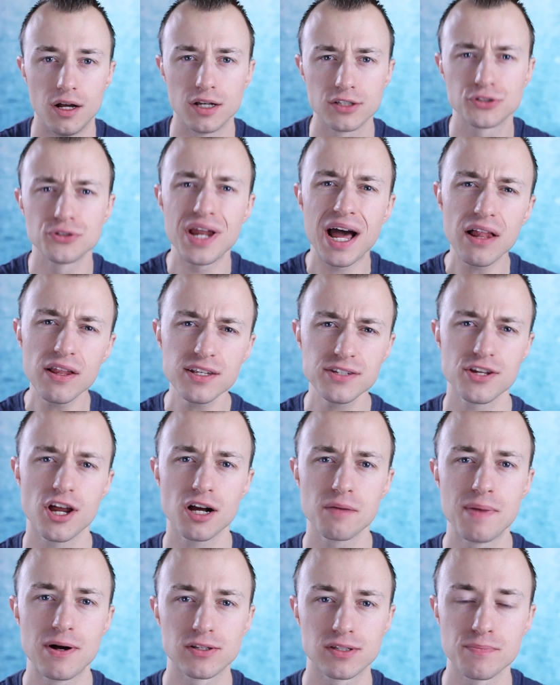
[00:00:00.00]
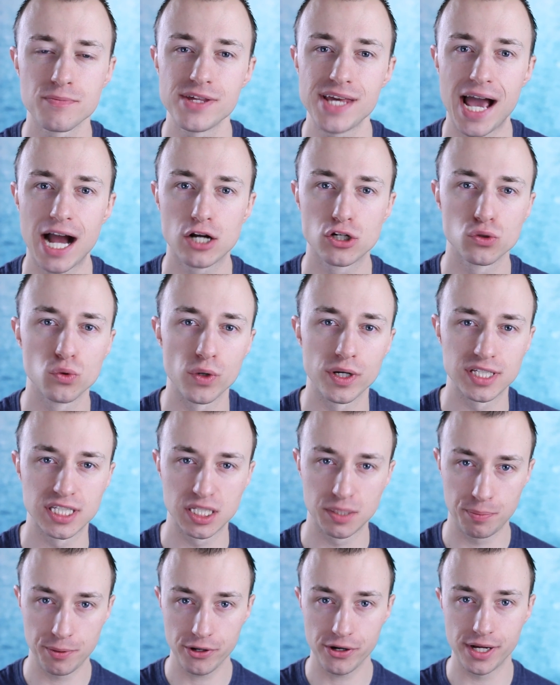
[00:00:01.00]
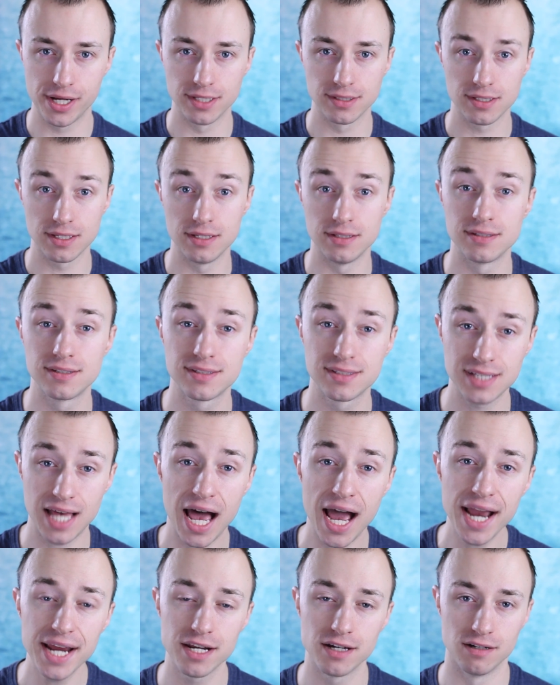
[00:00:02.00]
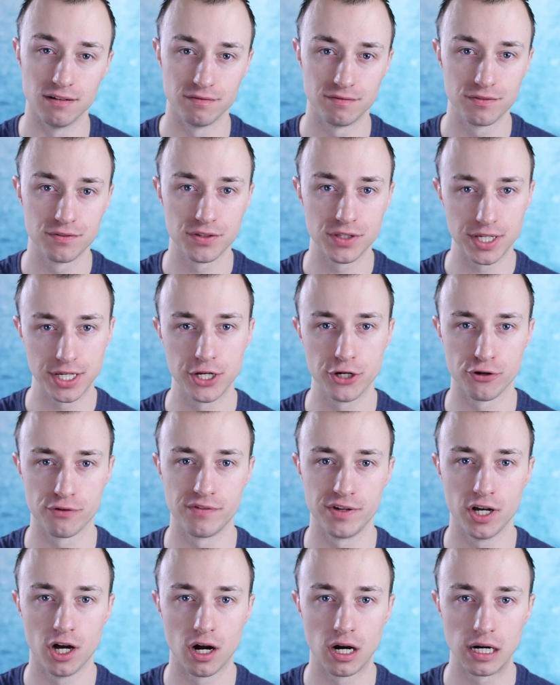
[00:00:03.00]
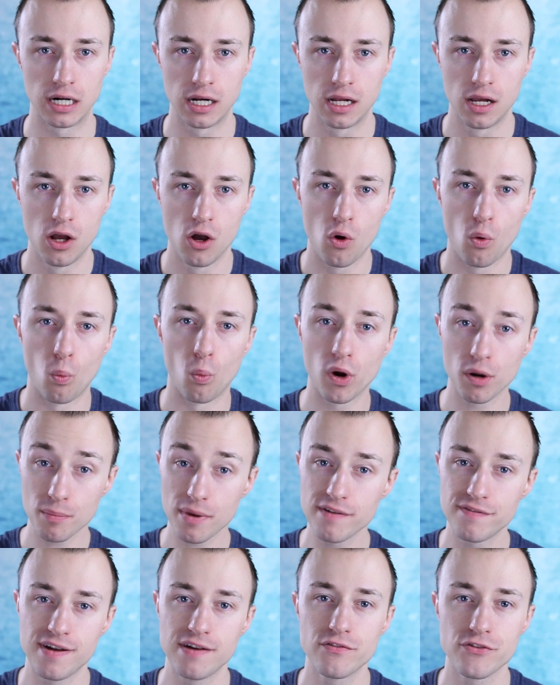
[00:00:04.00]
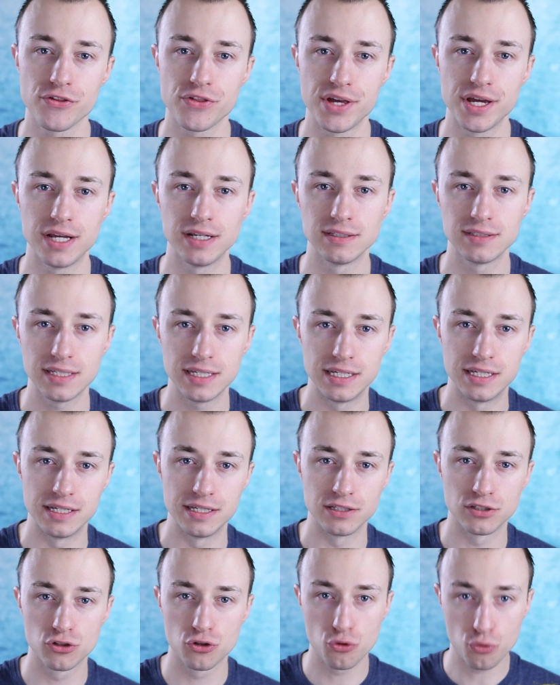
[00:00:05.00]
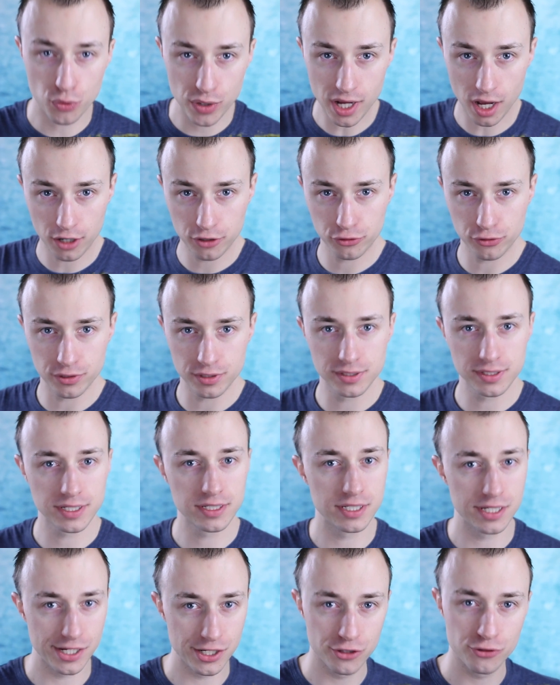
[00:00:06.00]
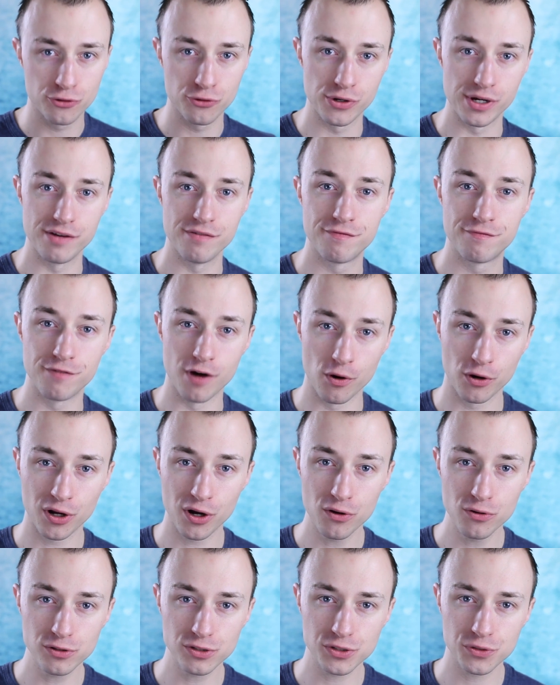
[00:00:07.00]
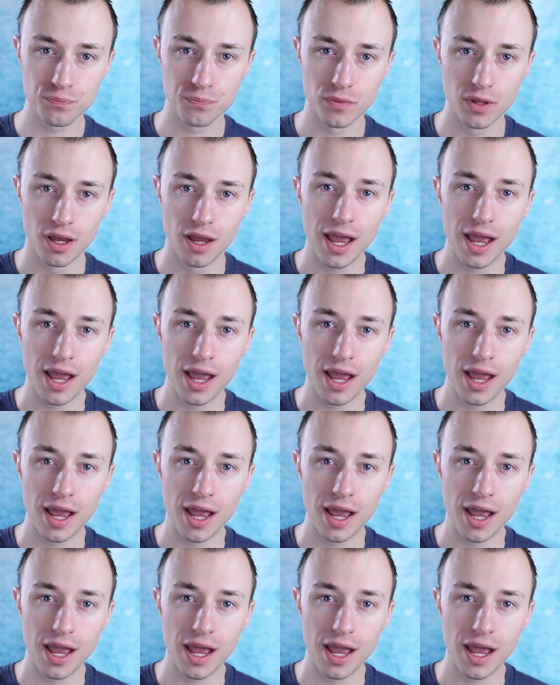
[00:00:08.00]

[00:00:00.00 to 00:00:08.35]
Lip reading: So now let's talk about some of the actual experience inside of the Gear VR. One of my favorite things is 360-degree photos,